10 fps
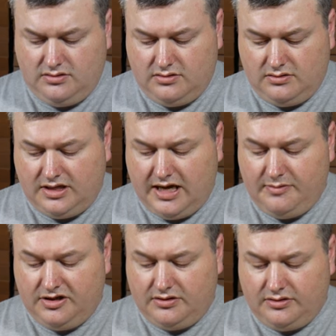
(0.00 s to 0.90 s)

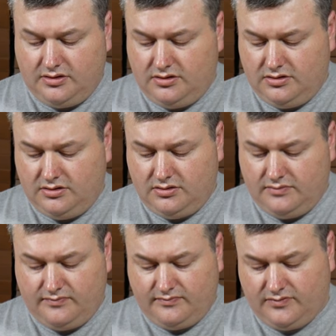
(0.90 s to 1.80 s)
diameter
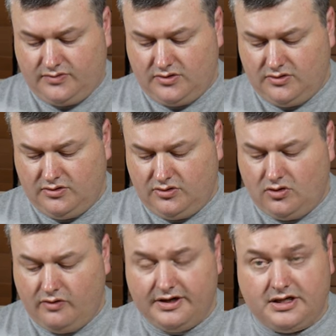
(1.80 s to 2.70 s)
or
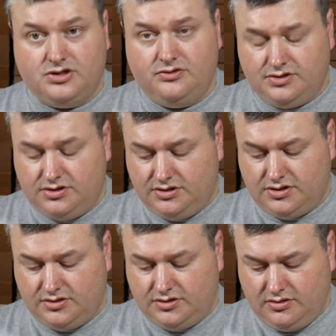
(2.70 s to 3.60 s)
over extrusions
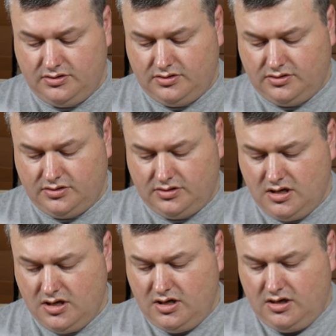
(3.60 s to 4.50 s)

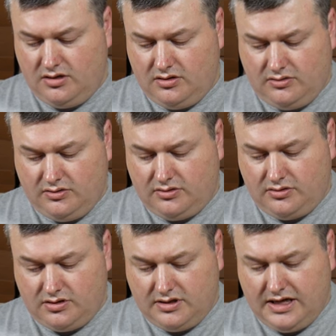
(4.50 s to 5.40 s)
or
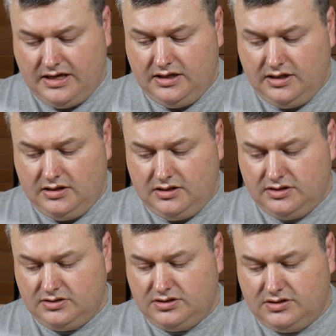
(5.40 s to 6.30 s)
any
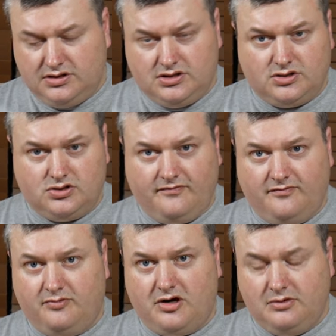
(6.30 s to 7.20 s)
sorts of
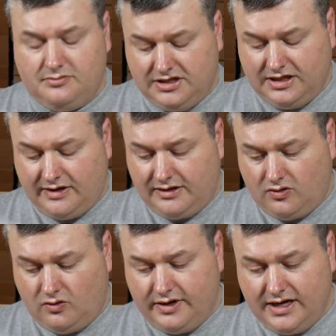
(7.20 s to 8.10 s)
problems like that.
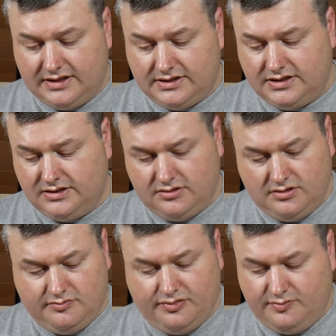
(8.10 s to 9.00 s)
Overhangs
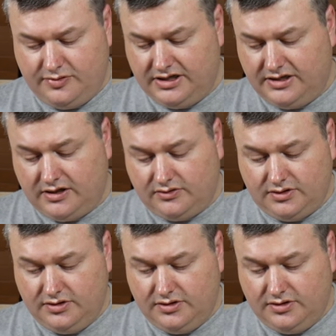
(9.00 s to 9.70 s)
printed out